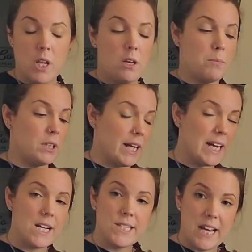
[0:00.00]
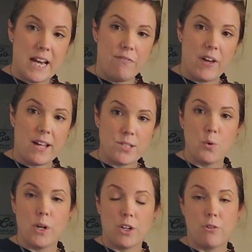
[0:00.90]
But like I said, that's
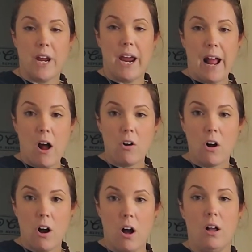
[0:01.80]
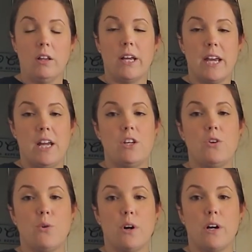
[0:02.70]
going to create alcohol in
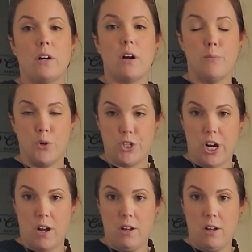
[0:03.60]
your kombucha,